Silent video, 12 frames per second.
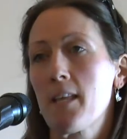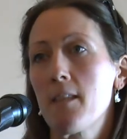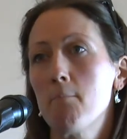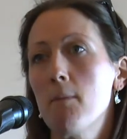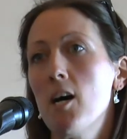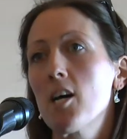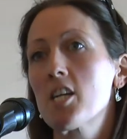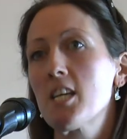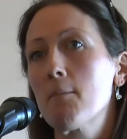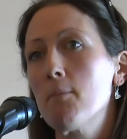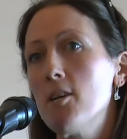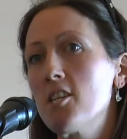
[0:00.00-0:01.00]
And the
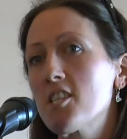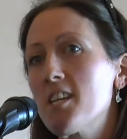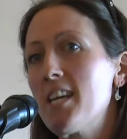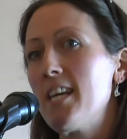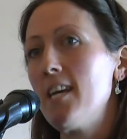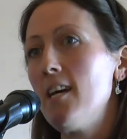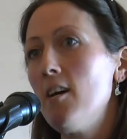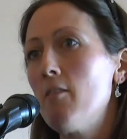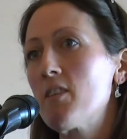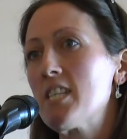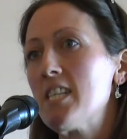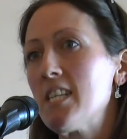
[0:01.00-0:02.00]
marketing person here
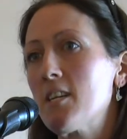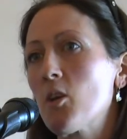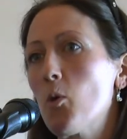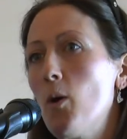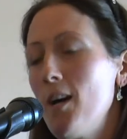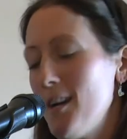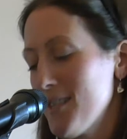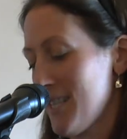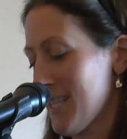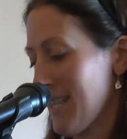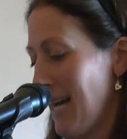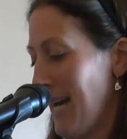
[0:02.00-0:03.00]
obviously didn't quite
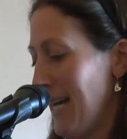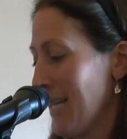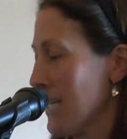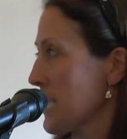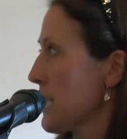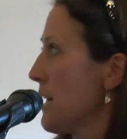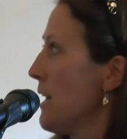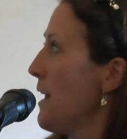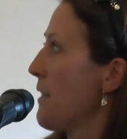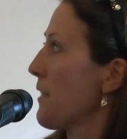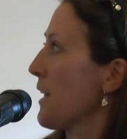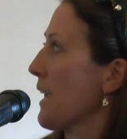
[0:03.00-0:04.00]
understand
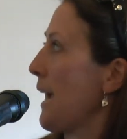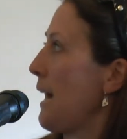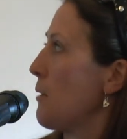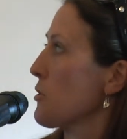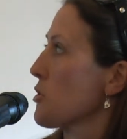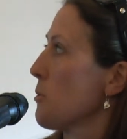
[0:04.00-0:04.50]
that cows